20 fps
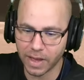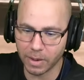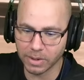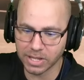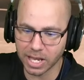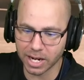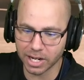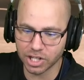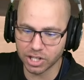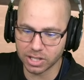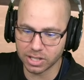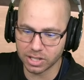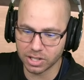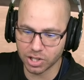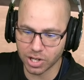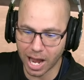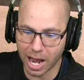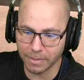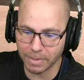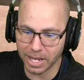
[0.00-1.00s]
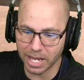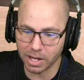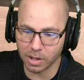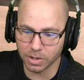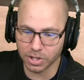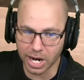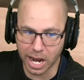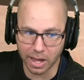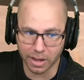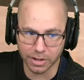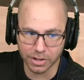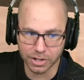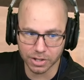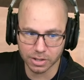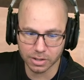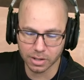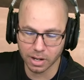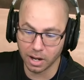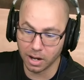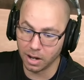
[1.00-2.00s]
not a time to ego challenge.
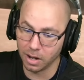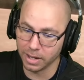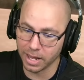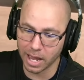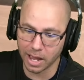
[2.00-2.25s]
Oh, yeah,